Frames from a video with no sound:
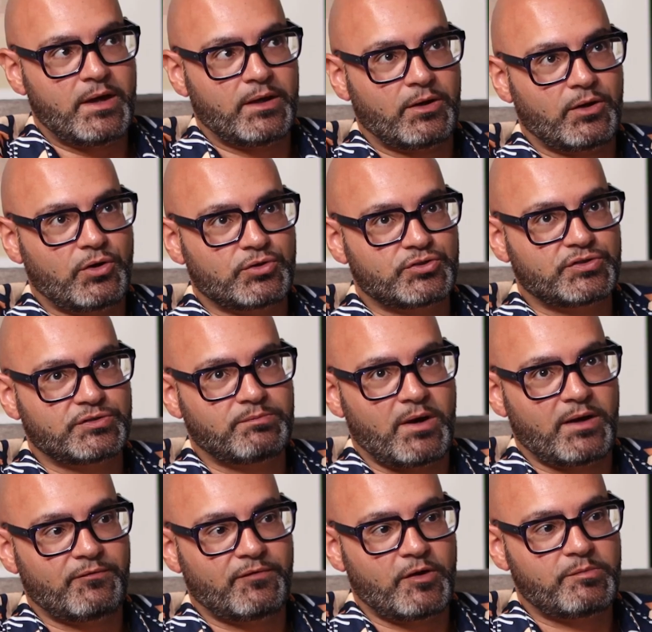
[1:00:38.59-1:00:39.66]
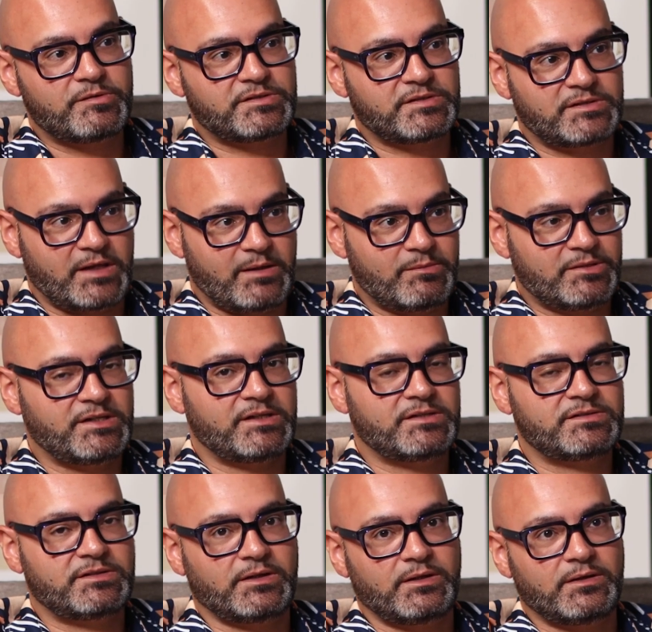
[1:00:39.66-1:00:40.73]
unconscious mind therapist and he's a
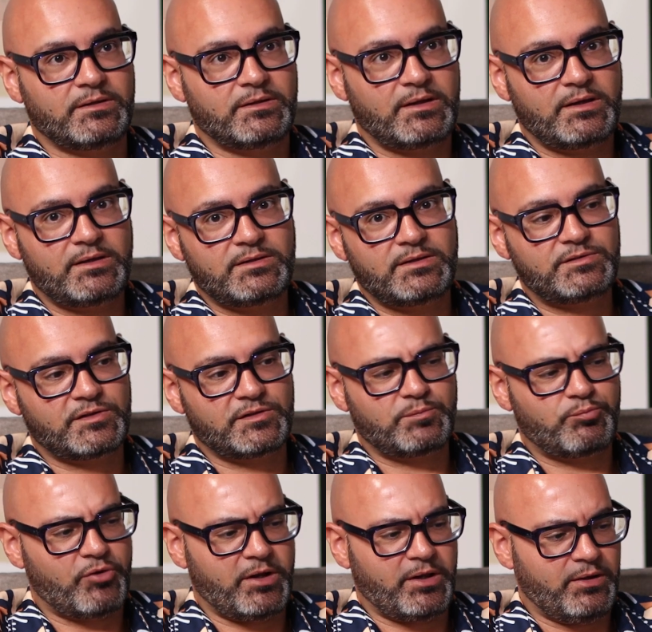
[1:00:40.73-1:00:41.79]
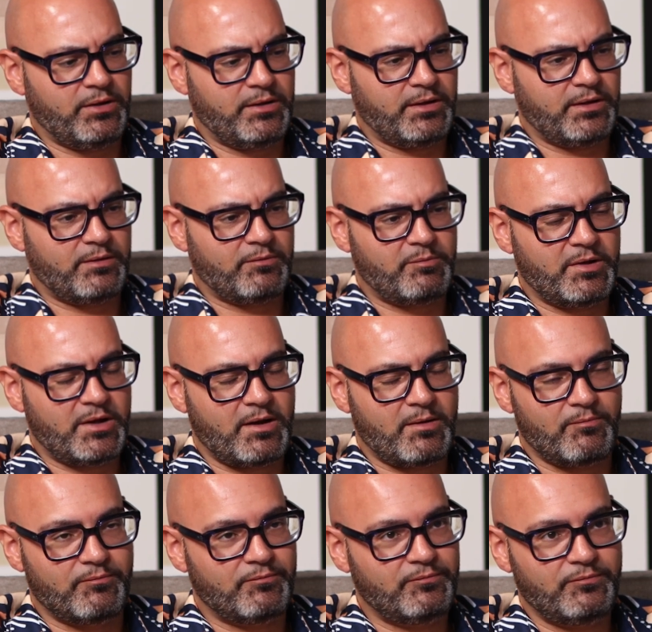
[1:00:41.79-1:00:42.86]
hypnotist, and he's just brilliant. And we've
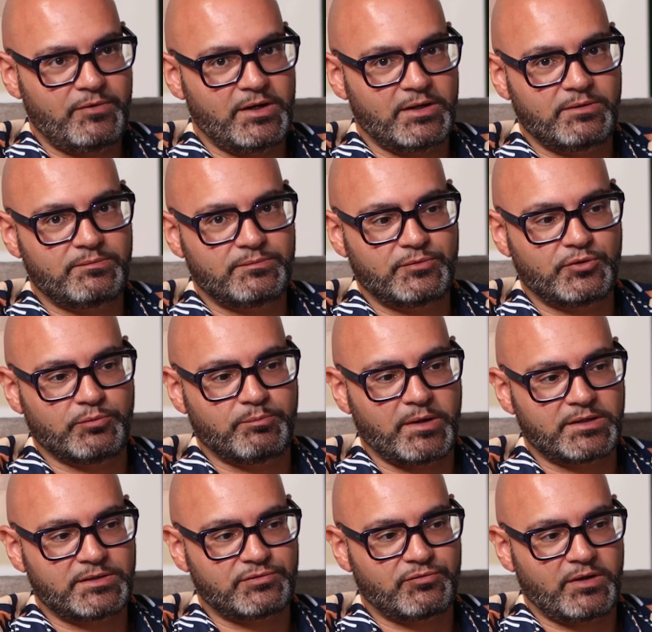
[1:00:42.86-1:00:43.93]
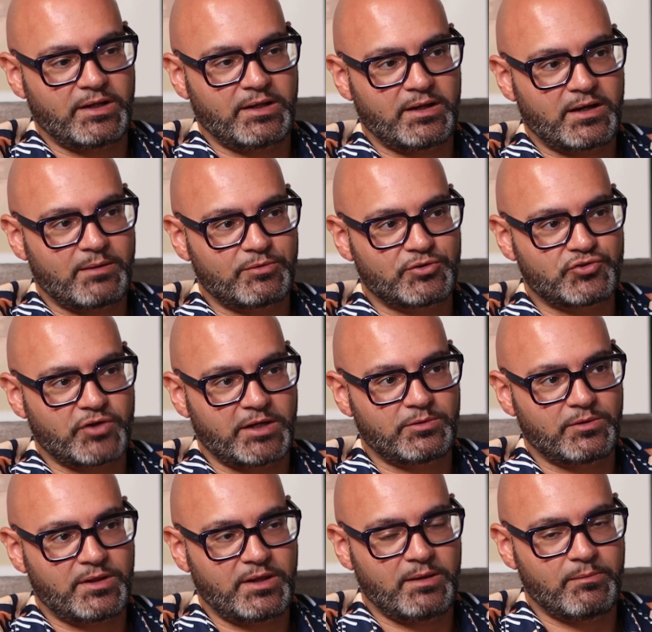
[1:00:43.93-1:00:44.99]
become really good buddies, really. And I come and trained
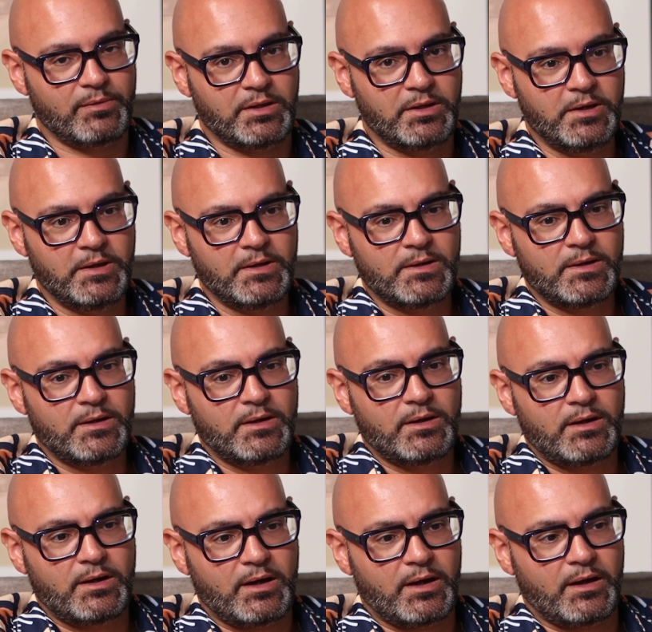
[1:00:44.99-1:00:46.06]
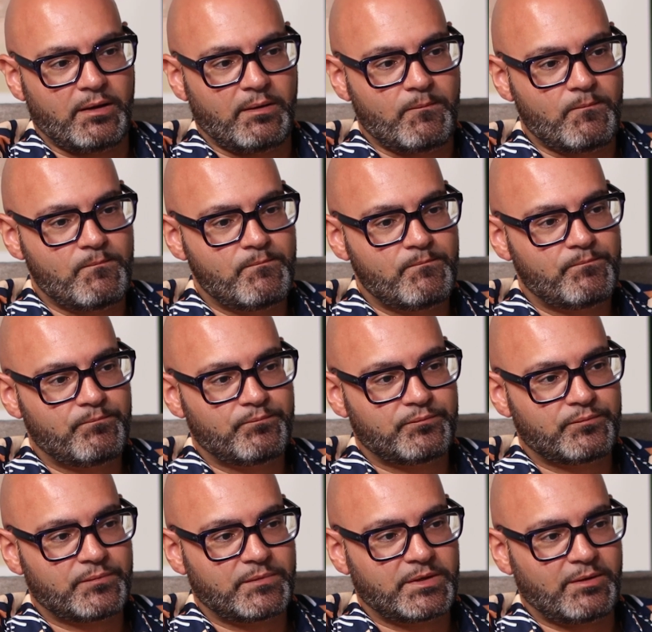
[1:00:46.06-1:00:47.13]
with him, and
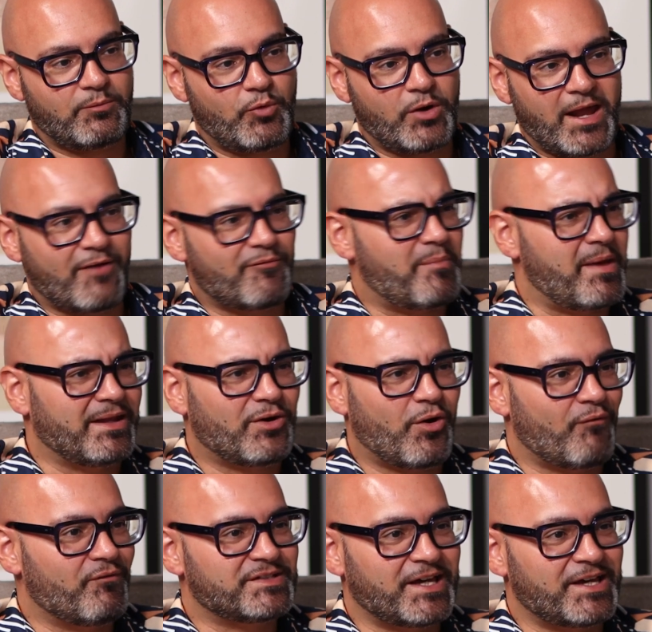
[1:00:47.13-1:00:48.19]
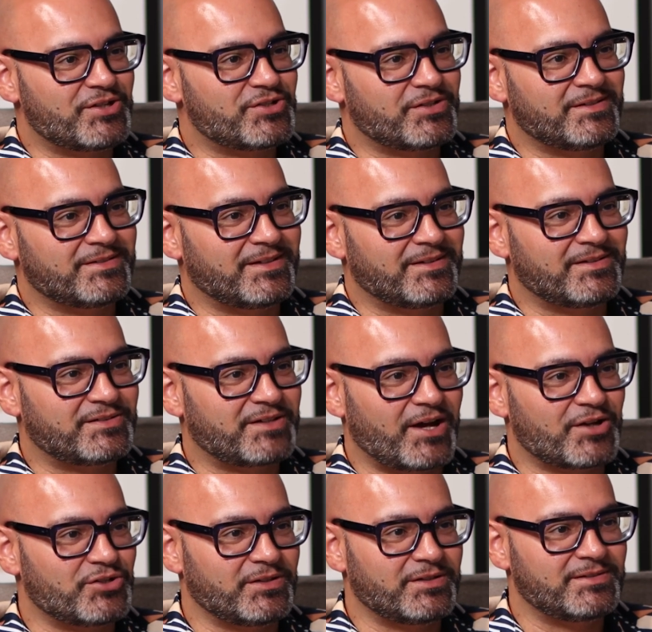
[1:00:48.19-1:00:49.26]
we'll have many conversations and
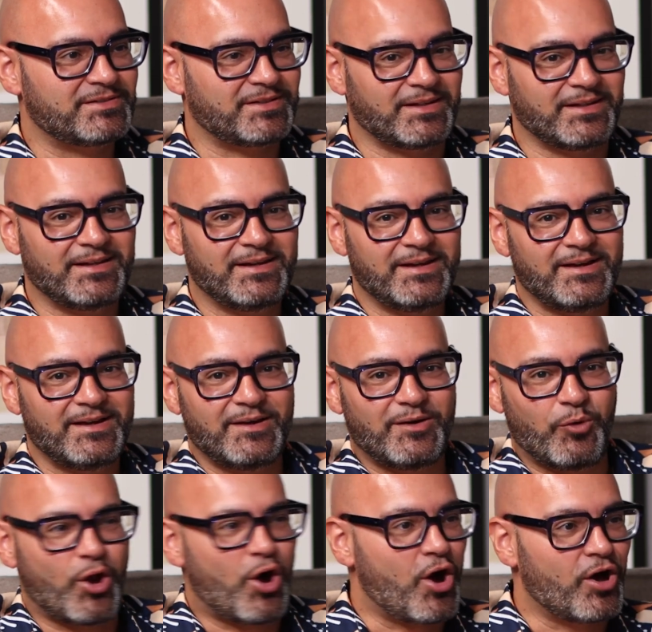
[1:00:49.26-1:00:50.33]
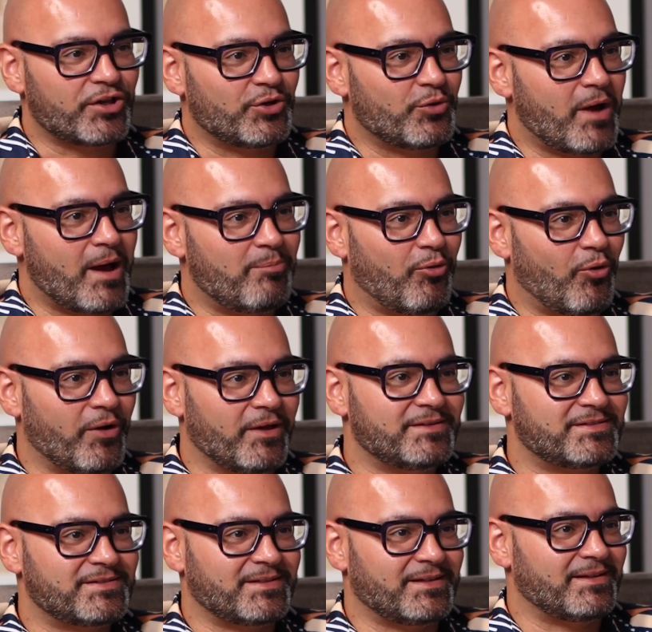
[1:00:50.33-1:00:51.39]
discussions, and we'll argue our
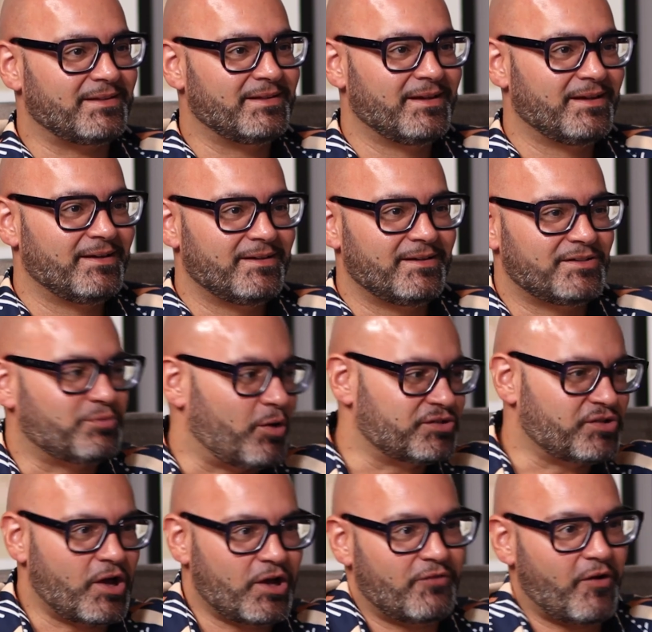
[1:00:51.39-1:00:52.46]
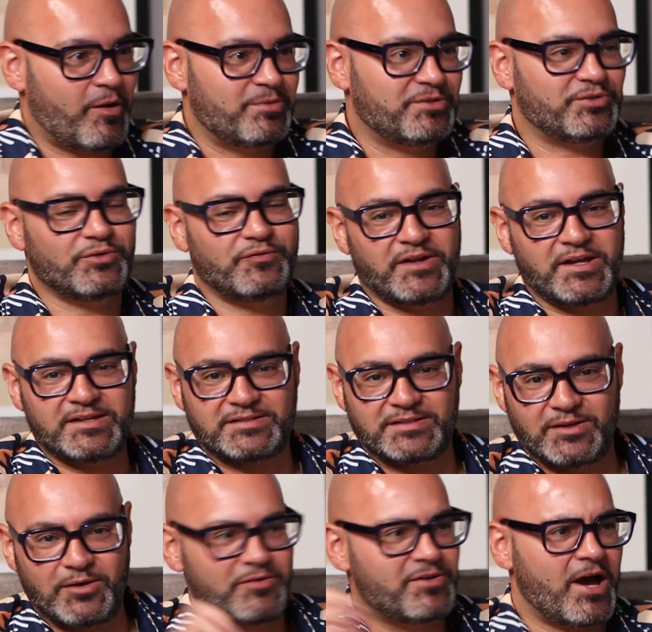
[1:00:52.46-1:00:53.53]
points, and this is why psychotherapy is good for this,
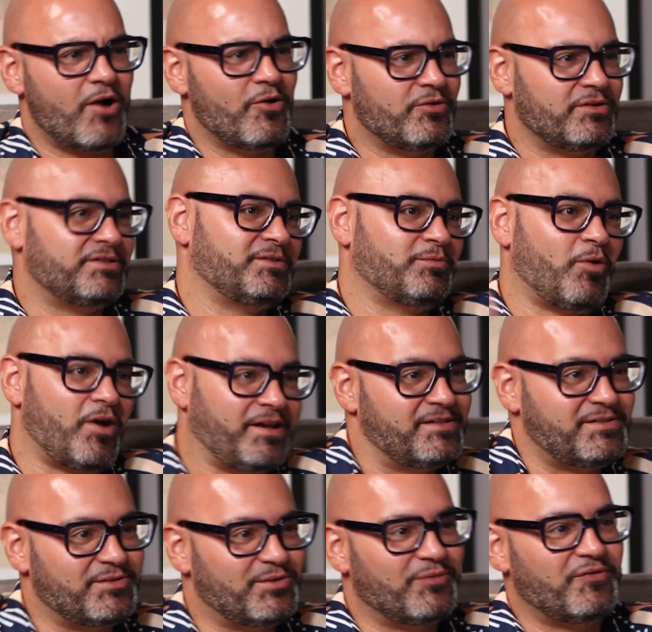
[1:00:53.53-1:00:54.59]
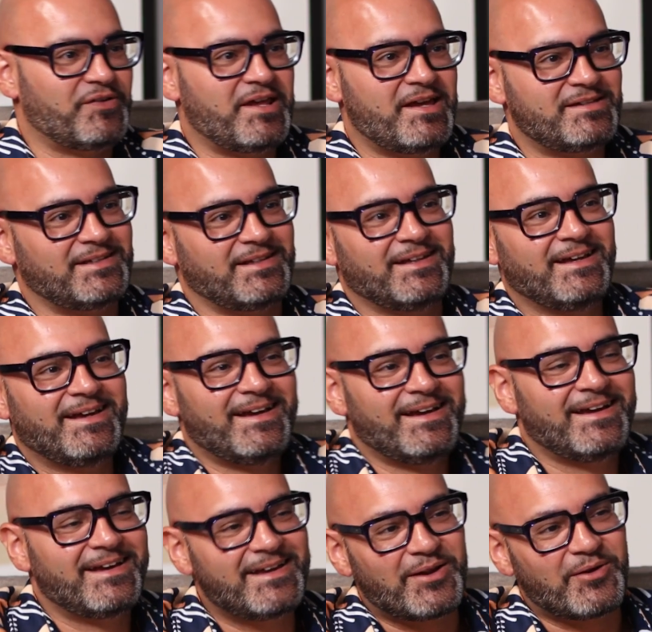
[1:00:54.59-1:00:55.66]
and you go, no, this is why this is good for this, and
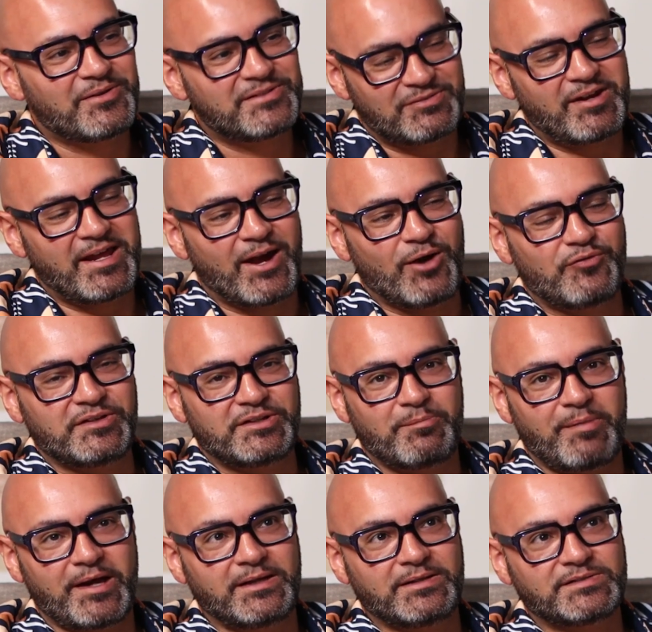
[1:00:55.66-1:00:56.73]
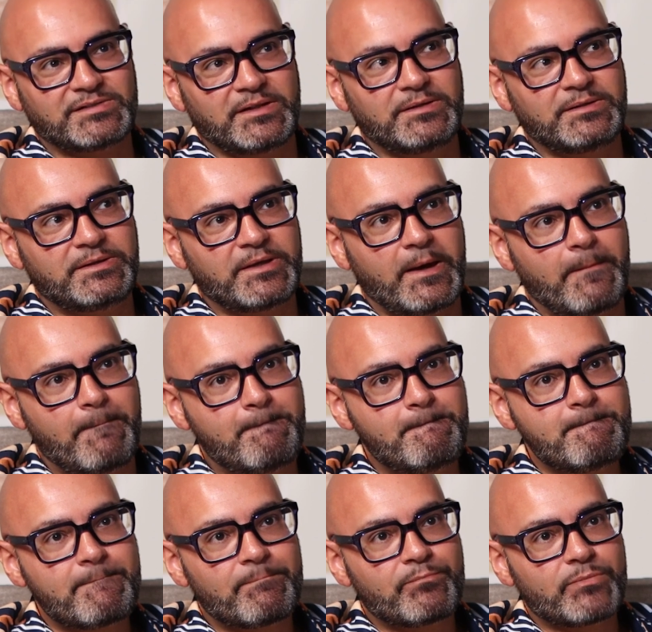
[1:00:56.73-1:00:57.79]
you know, it's really healthy debates, and
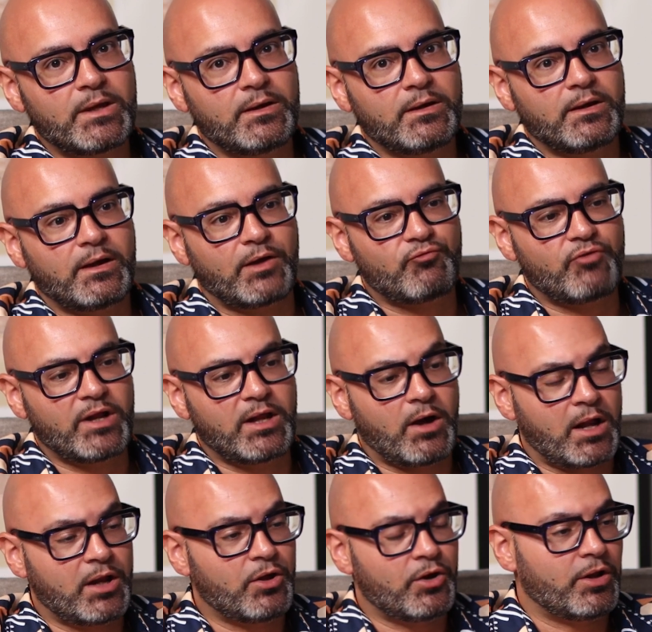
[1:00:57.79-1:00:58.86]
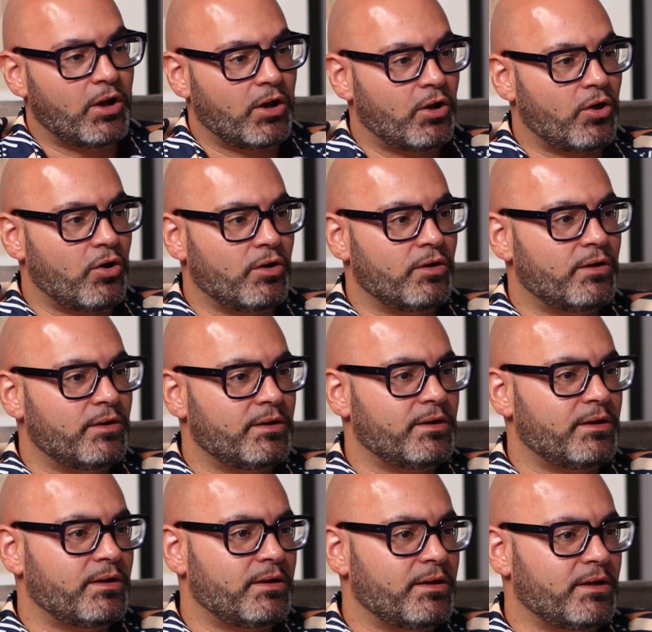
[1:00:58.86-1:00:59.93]
really I learned a lot.
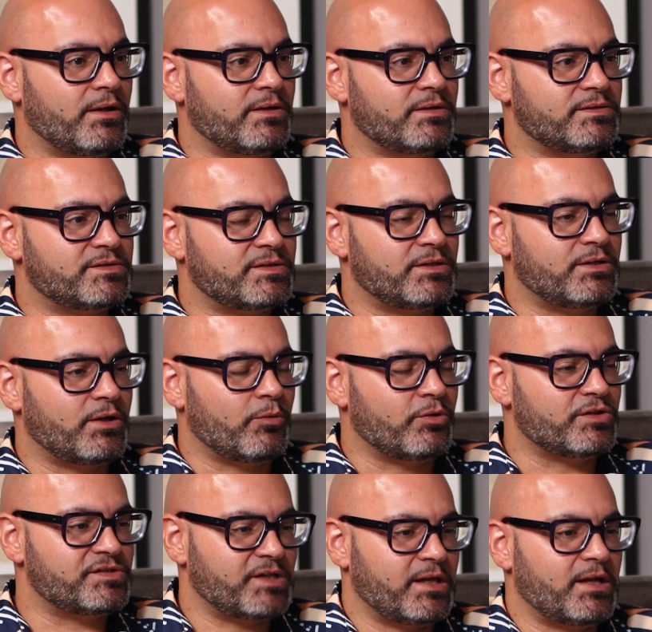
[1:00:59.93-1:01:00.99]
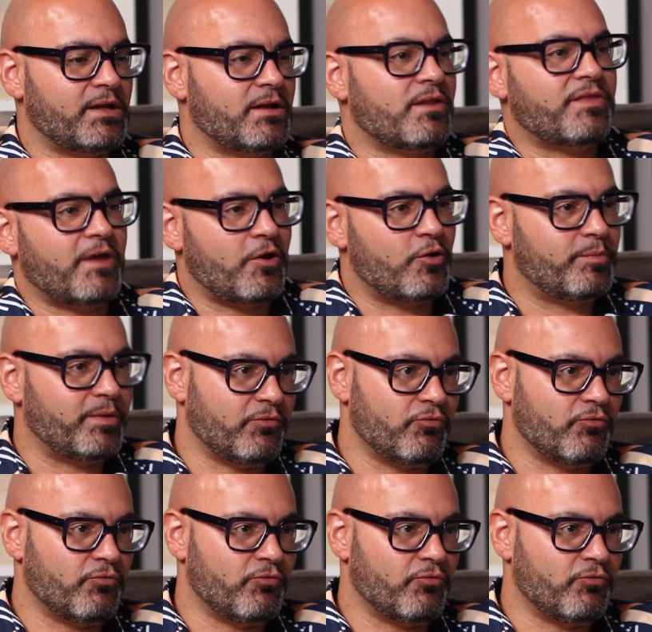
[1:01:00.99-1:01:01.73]
It's, you know, when you're sitting in a therapy